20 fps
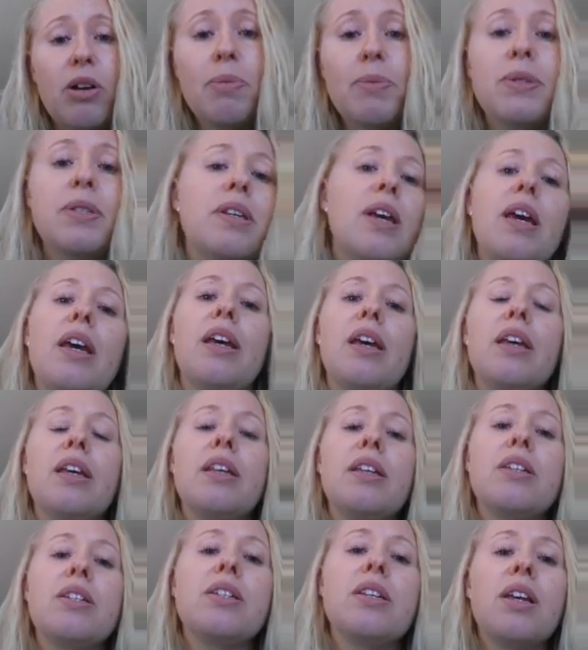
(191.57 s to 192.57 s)
if you
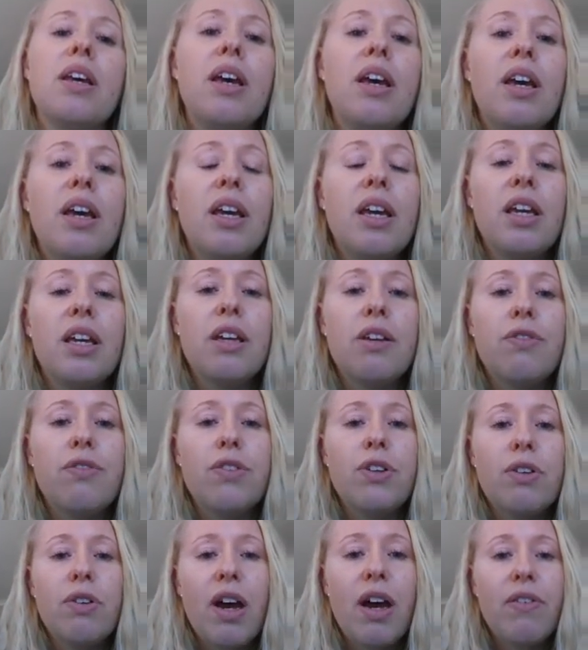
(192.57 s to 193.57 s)
have any questions, feel
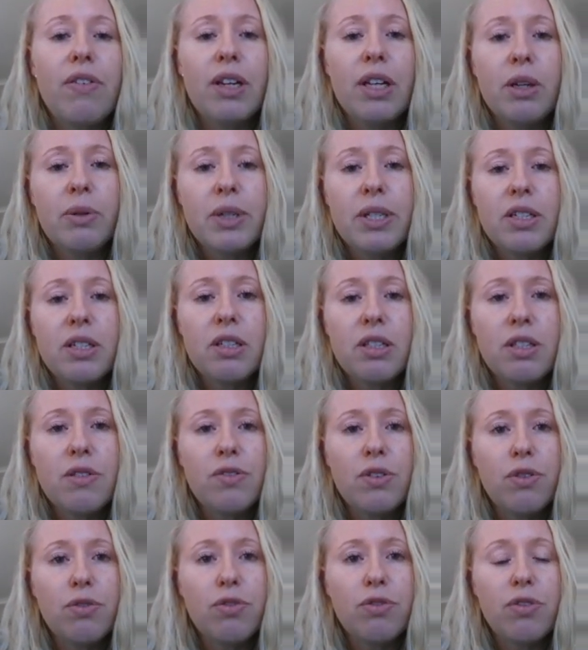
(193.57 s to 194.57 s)
free to
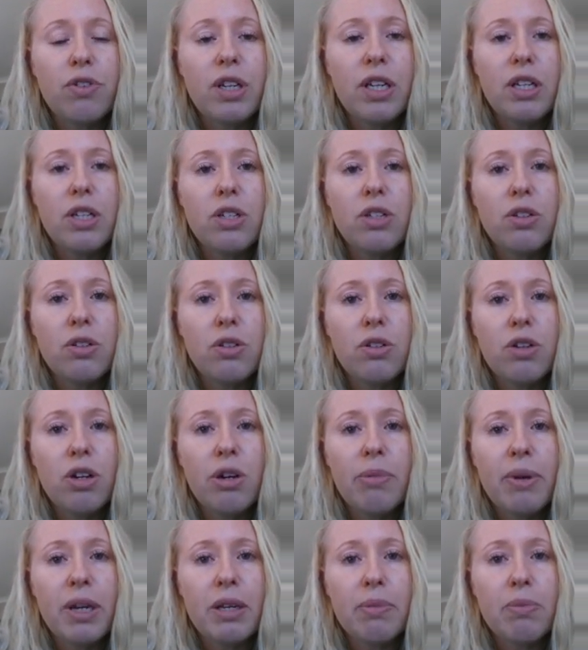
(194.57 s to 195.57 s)
comment below
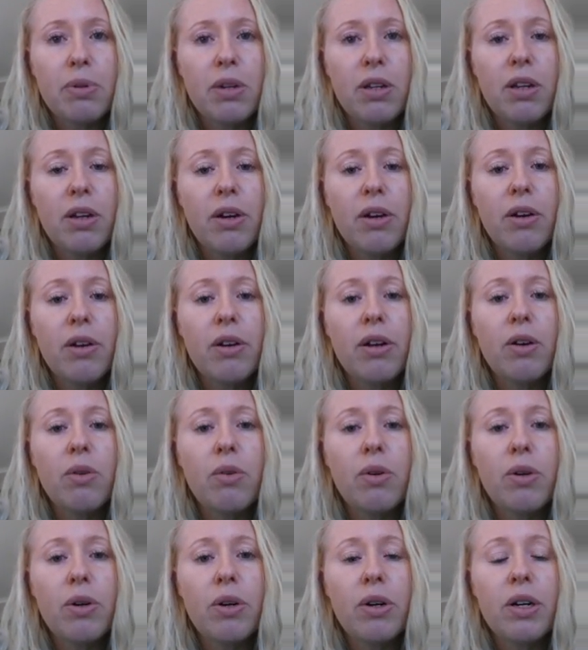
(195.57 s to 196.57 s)
or touch base
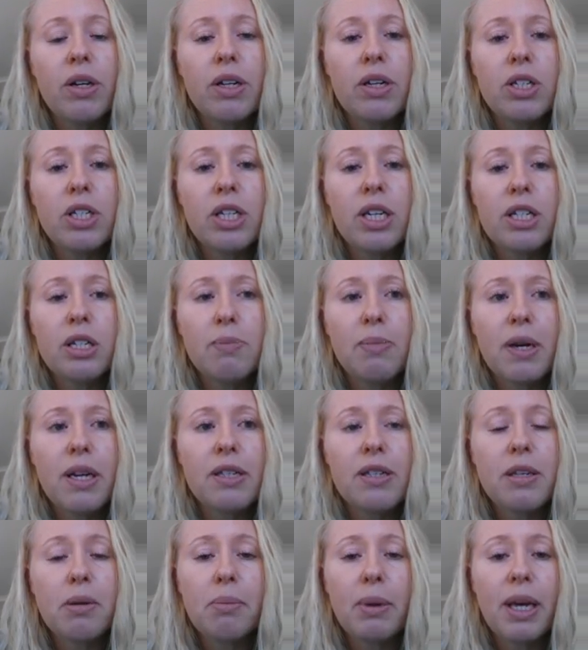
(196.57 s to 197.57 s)
Amanda at
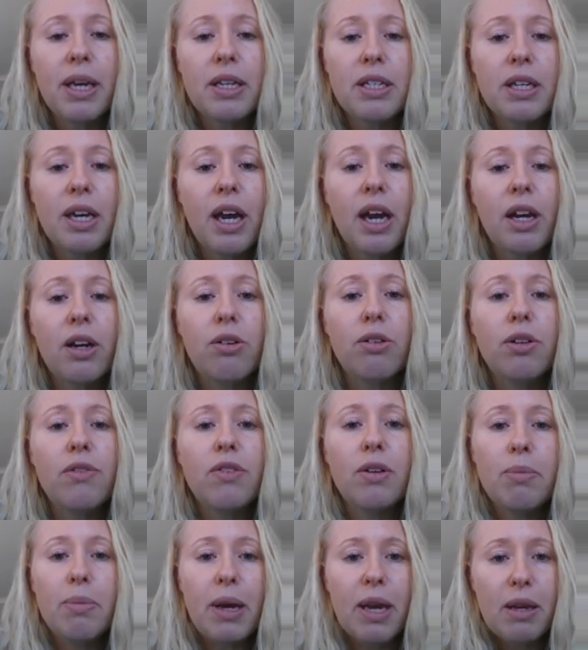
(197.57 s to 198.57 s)

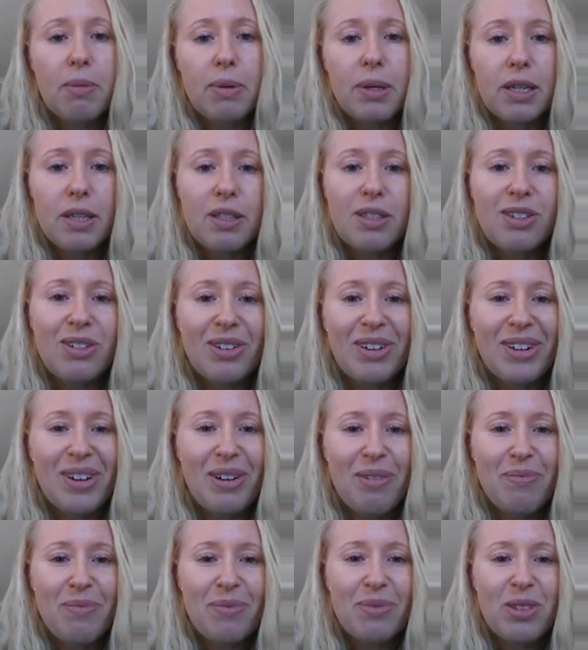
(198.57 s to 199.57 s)
groovybabies.com.au.
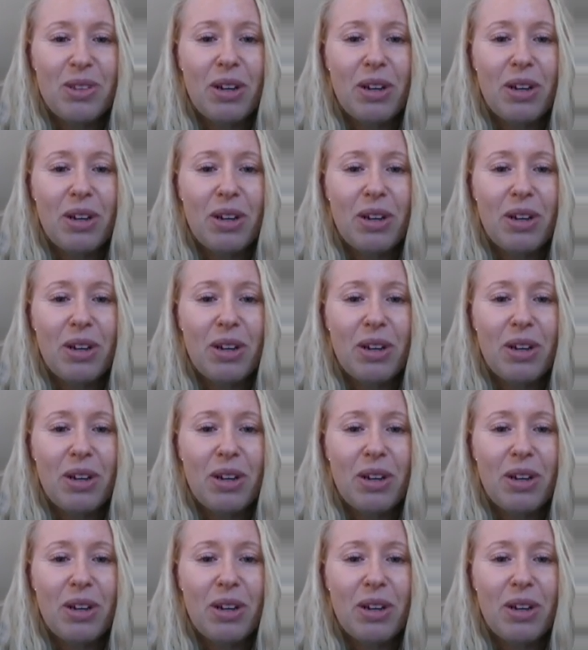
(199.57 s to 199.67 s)
Bye.